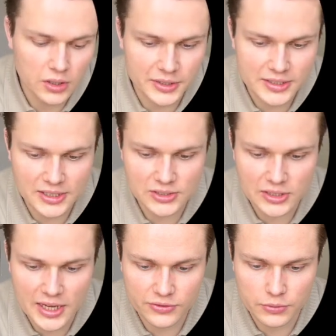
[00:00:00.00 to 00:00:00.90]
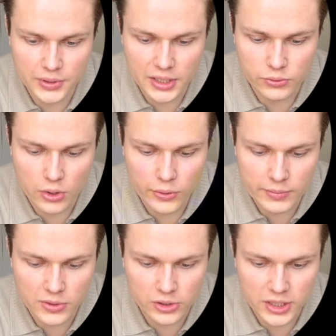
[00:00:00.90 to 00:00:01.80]
It doesn't have to be a
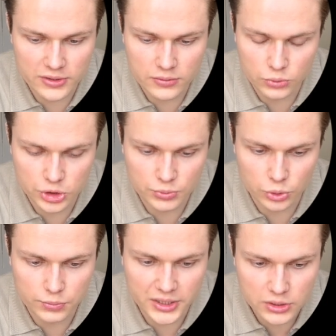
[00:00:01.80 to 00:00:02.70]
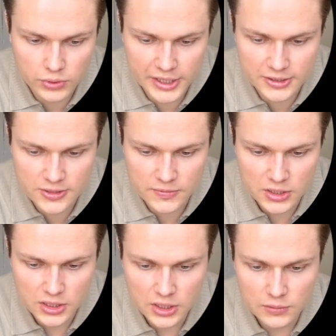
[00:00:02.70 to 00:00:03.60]
growing market, which would be great,
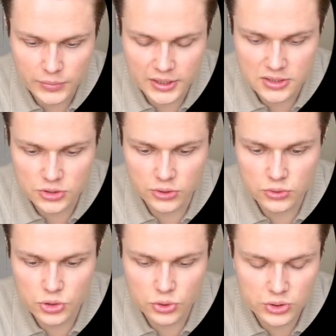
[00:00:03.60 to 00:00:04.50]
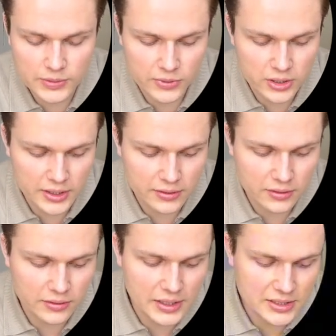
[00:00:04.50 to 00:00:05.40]
but don't choose a market
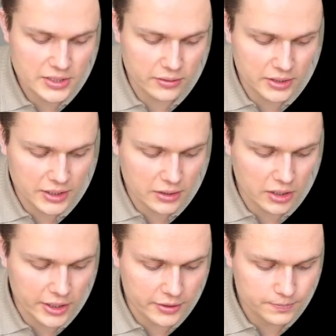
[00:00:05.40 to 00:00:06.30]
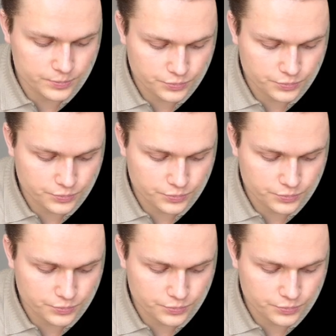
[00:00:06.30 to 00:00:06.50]
that is on the decline.